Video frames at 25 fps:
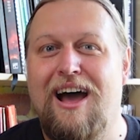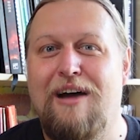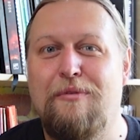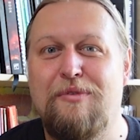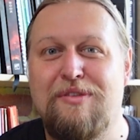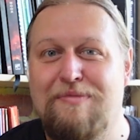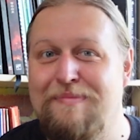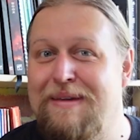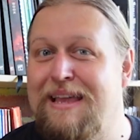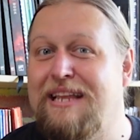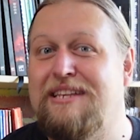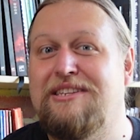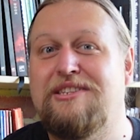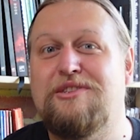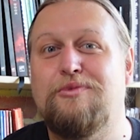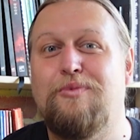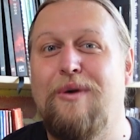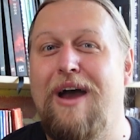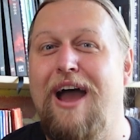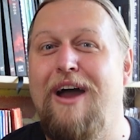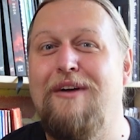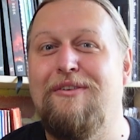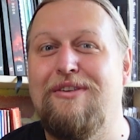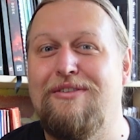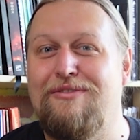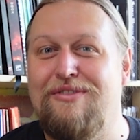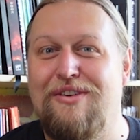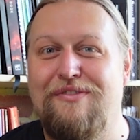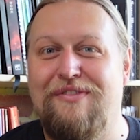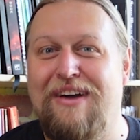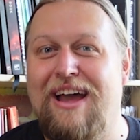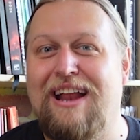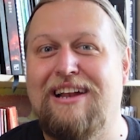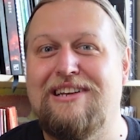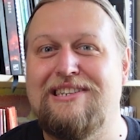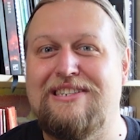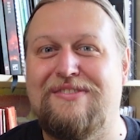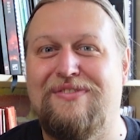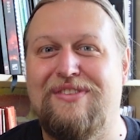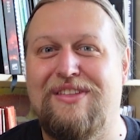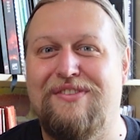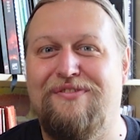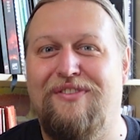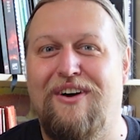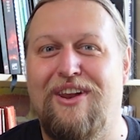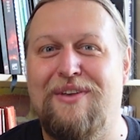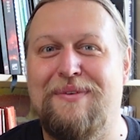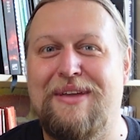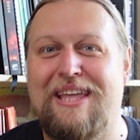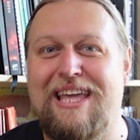with me swearing revenge for the
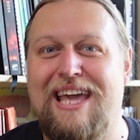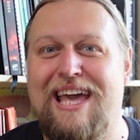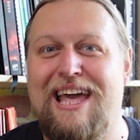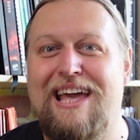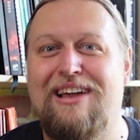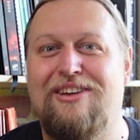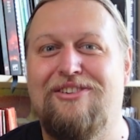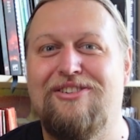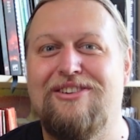following year.